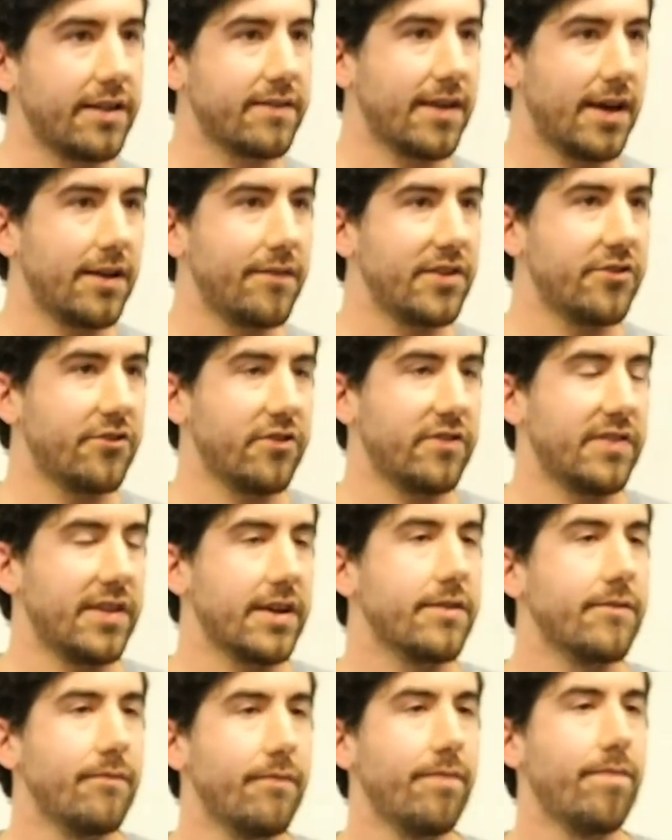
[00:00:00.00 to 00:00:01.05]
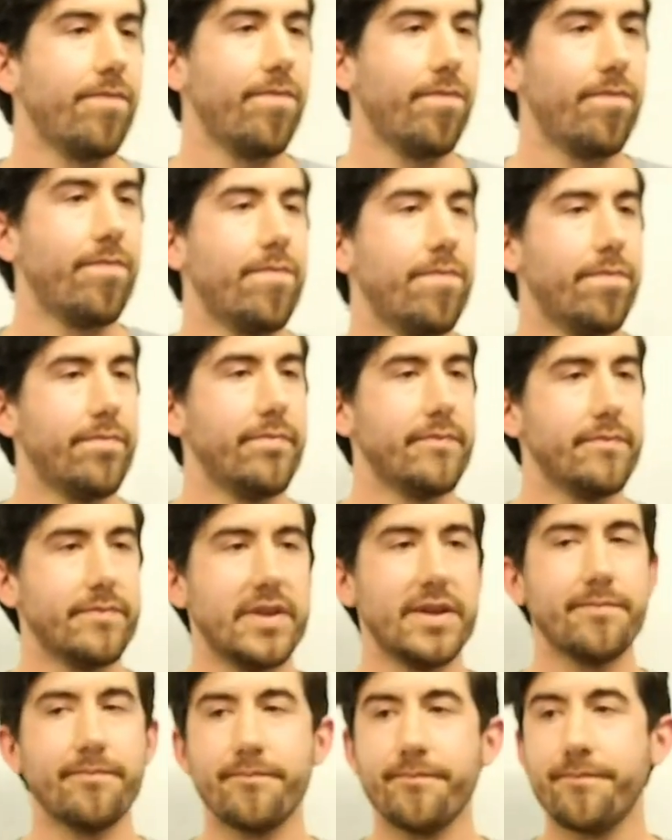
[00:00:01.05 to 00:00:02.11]
It's kind of interesting.
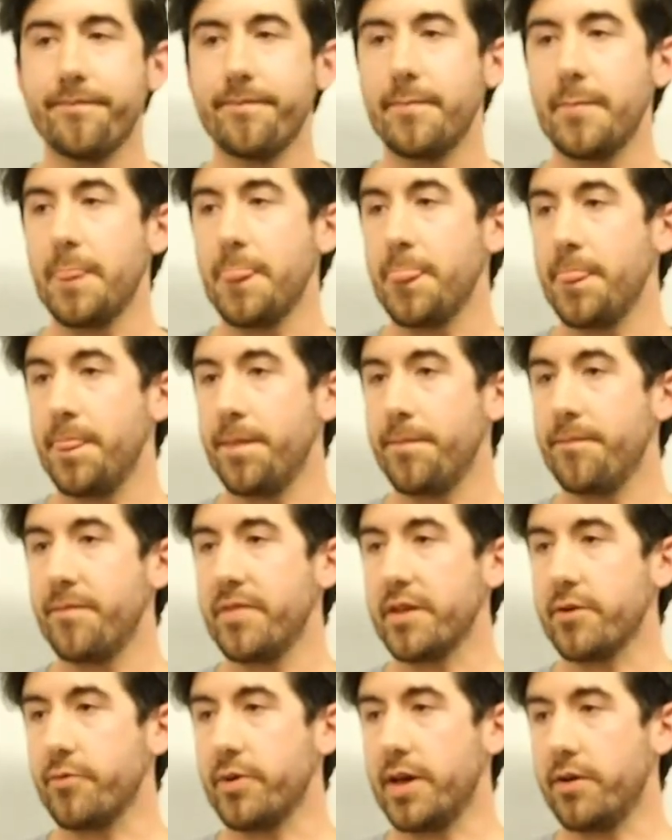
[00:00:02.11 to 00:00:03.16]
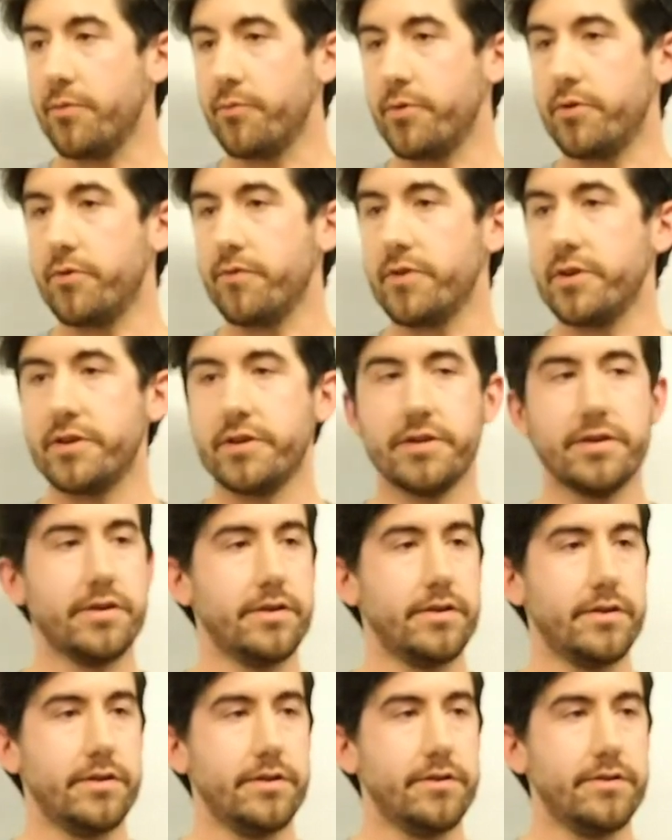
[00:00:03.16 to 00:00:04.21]
Yeah. I think we had one over
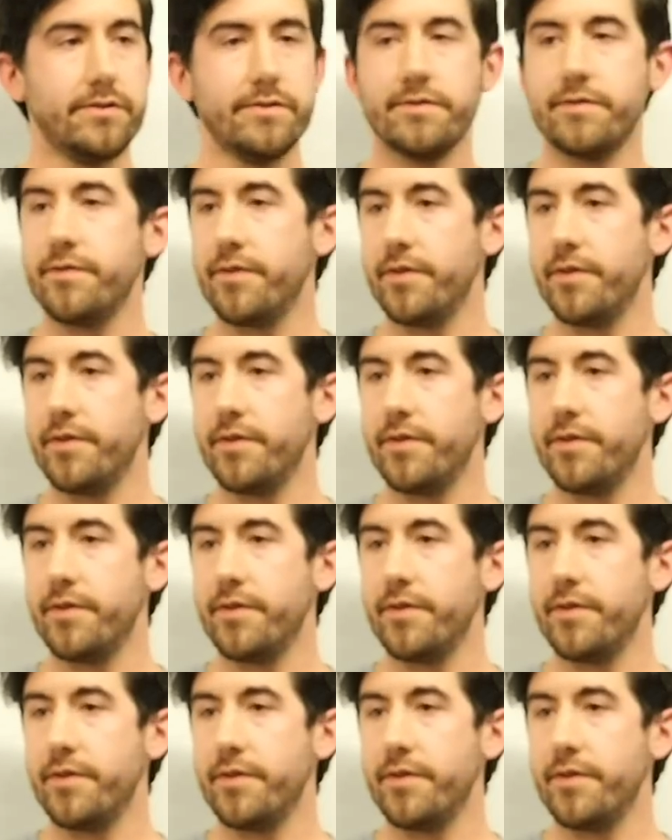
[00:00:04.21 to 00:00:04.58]
here.